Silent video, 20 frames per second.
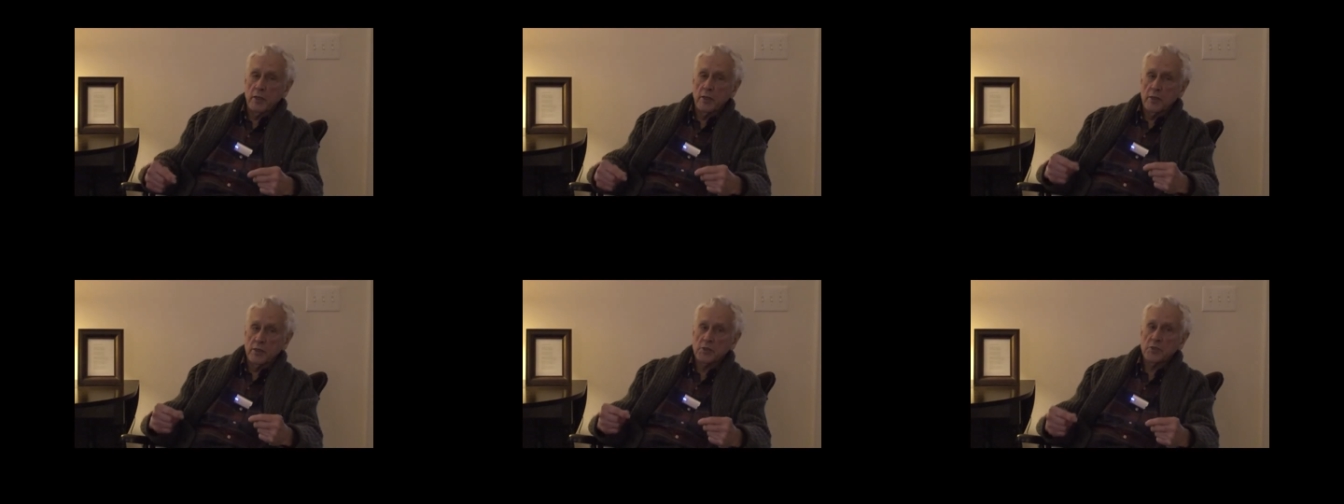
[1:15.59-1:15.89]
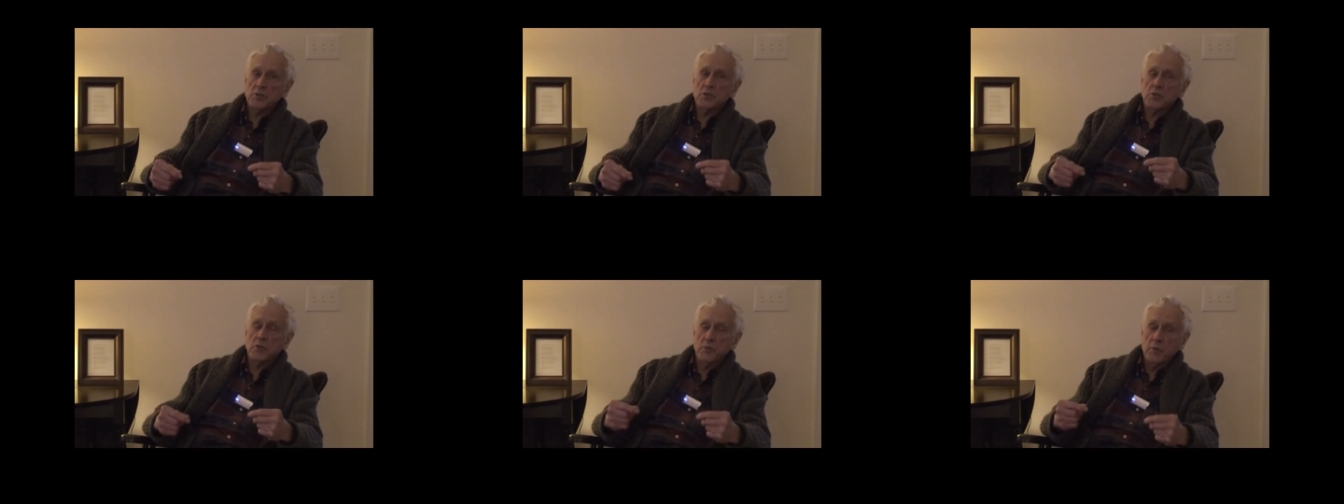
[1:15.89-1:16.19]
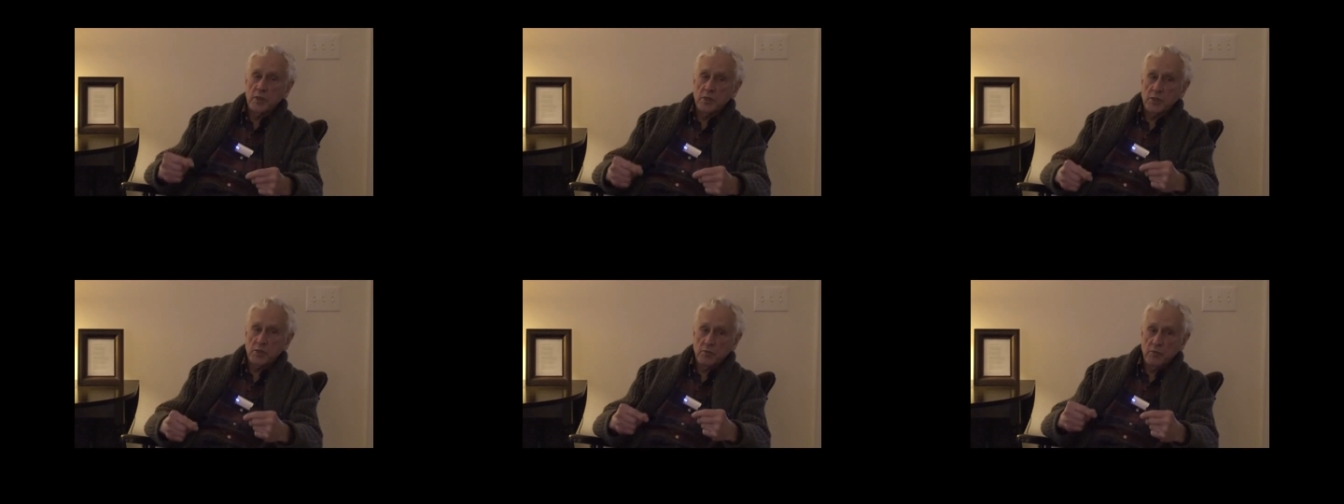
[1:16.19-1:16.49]
and this is the
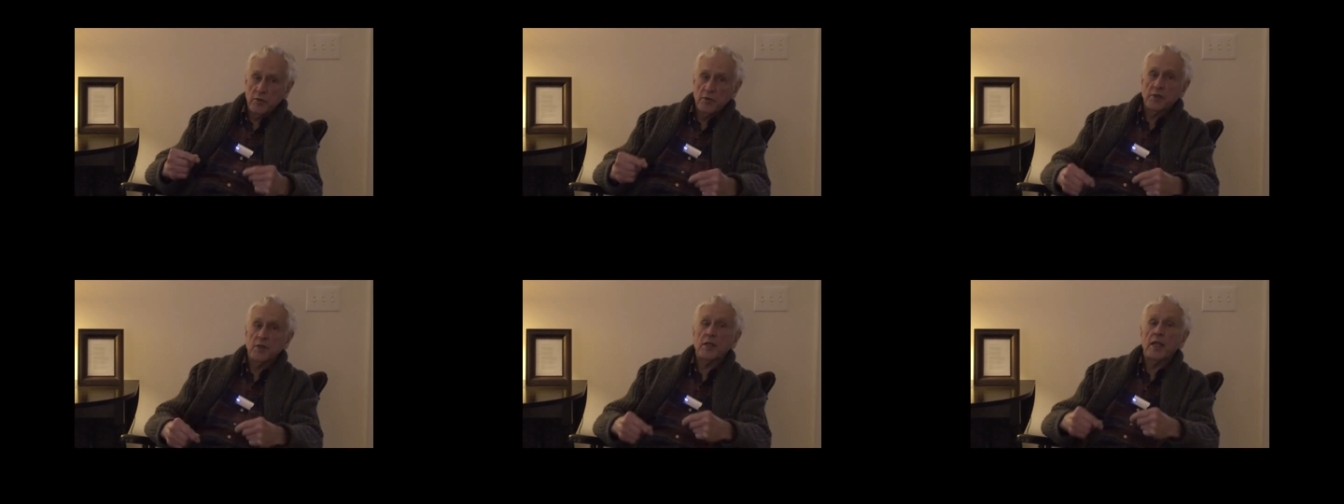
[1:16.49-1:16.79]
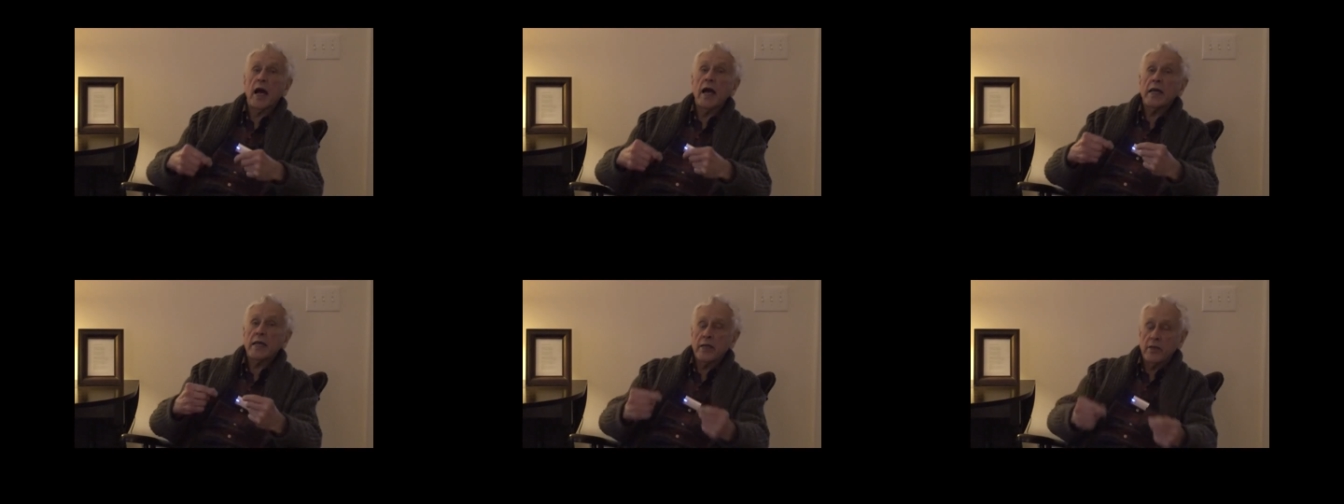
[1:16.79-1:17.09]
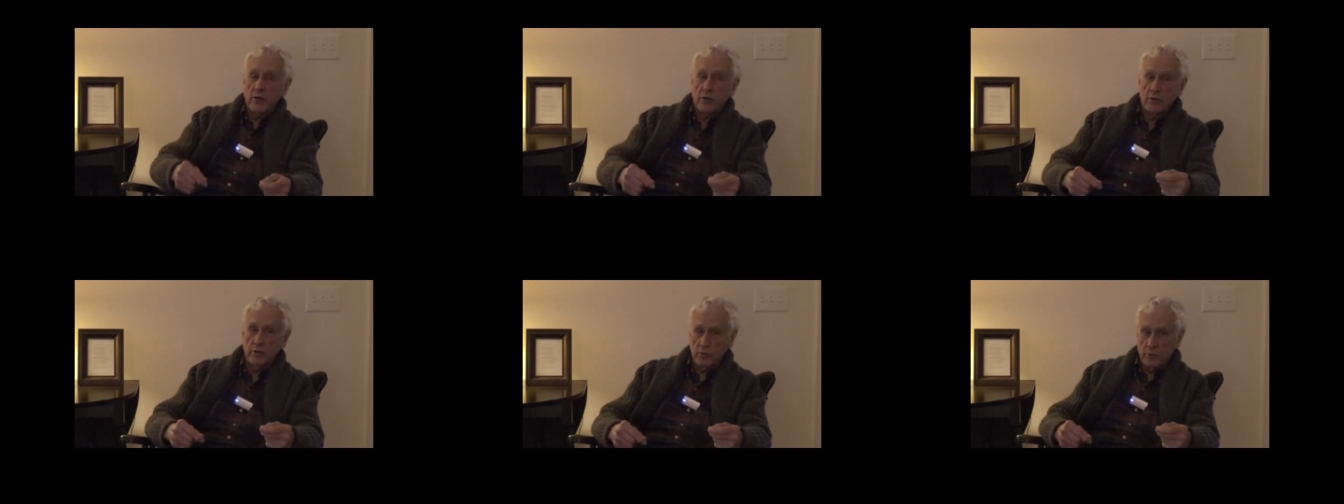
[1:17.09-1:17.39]
piece of it that I
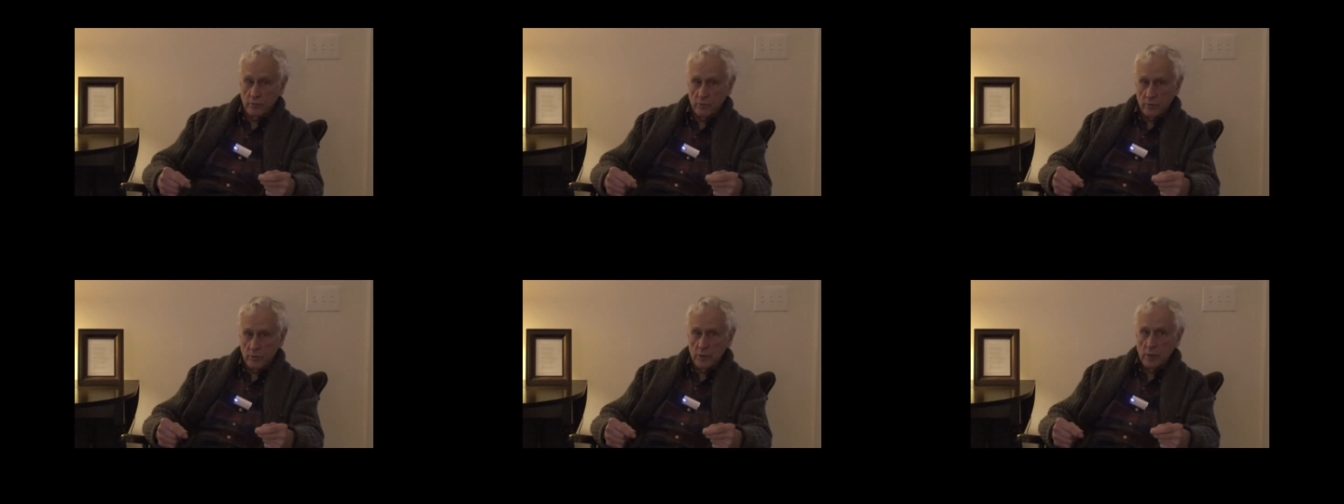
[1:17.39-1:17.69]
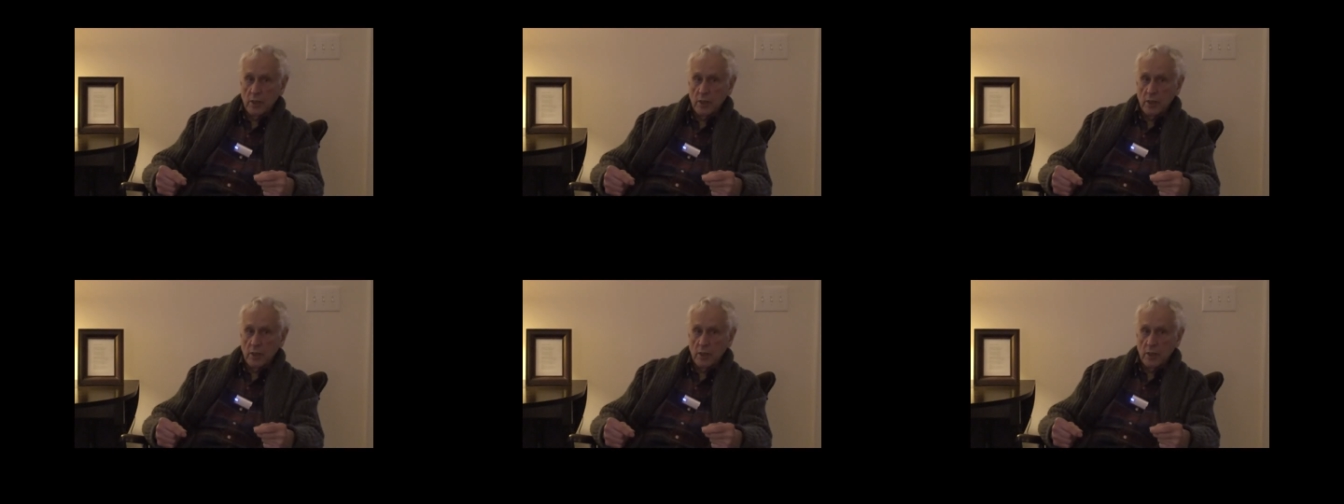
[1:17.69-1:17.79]
can do.